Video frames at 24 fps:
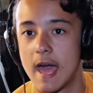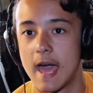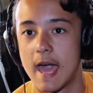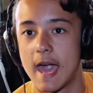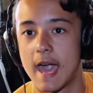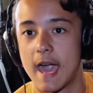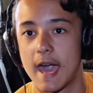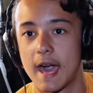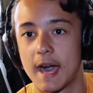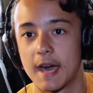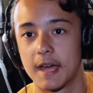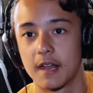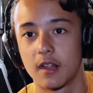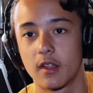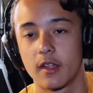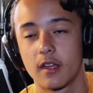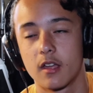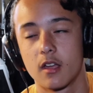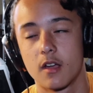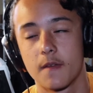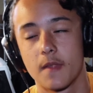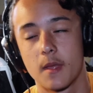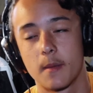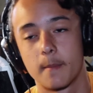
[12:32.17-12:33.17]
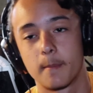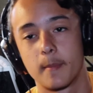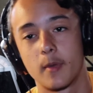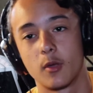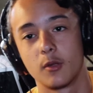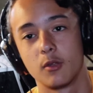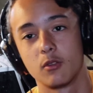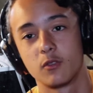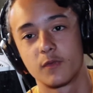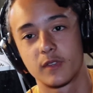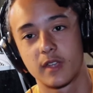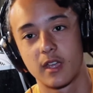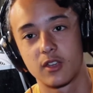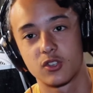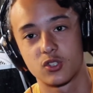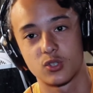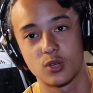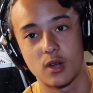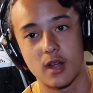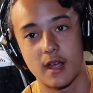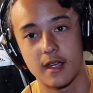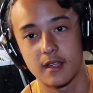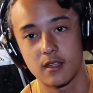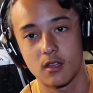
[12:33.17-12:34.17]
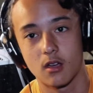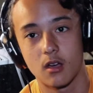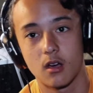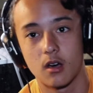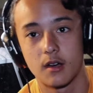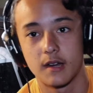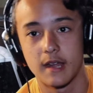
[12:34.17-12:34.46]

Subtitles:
and clicking on that bell notification icon,